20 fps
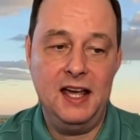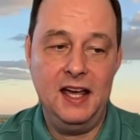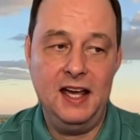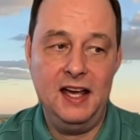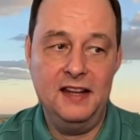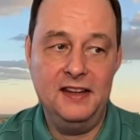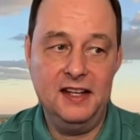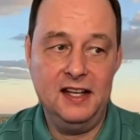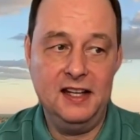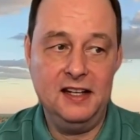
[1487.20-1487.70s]

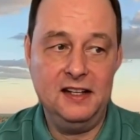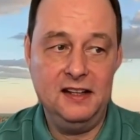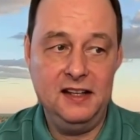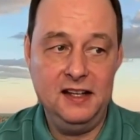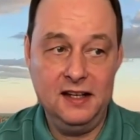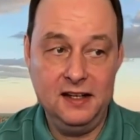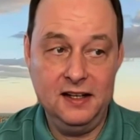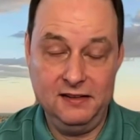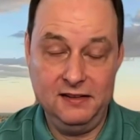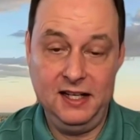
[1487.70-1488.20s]
and then
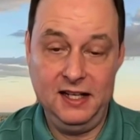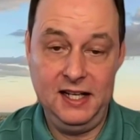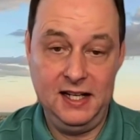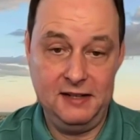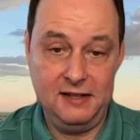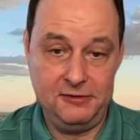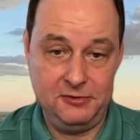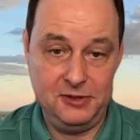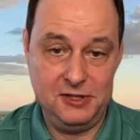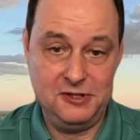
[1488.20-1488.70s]
the other
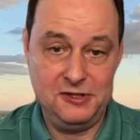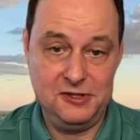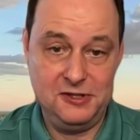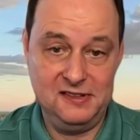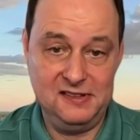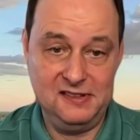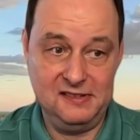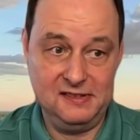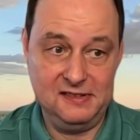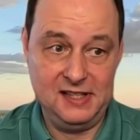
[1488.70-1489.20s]
half, which
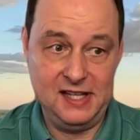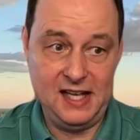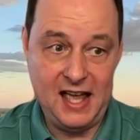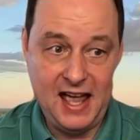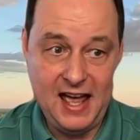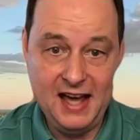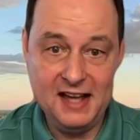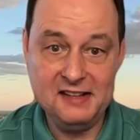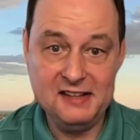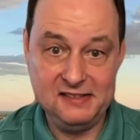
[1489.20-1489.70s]
is
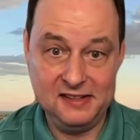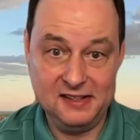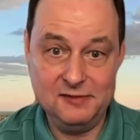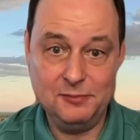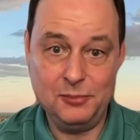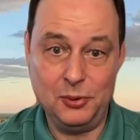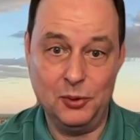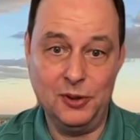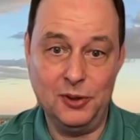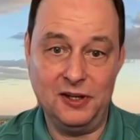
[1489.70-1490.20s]
as
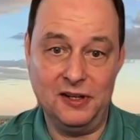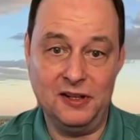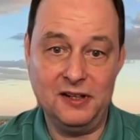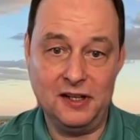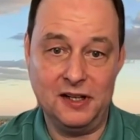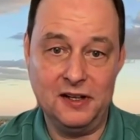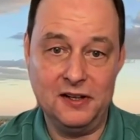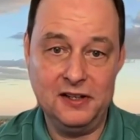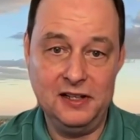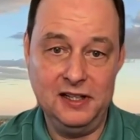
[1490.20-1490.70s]
important
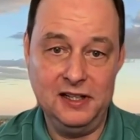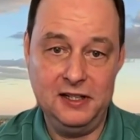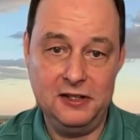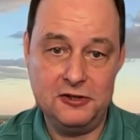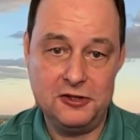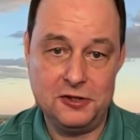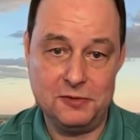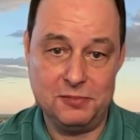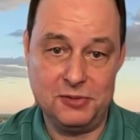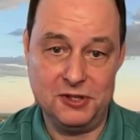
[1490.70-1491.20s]
are the
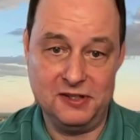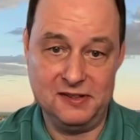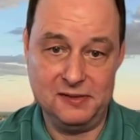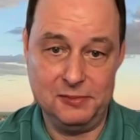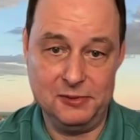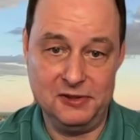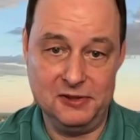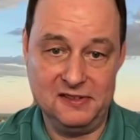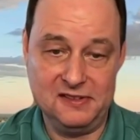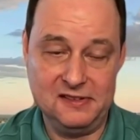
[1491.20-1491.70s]
leadership
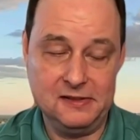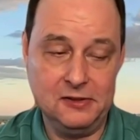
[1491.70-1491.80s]
principles.